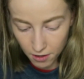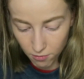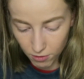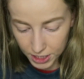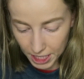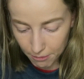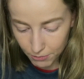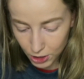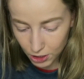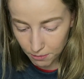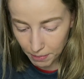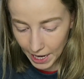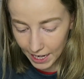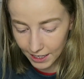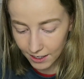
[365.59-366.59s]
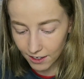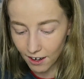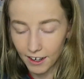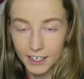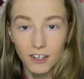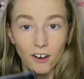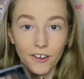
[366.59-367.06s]
Redemption palette
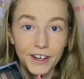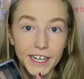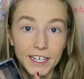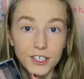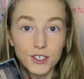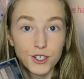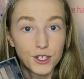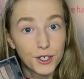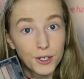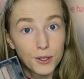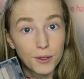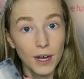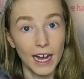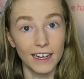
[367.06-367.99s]
Iconic 2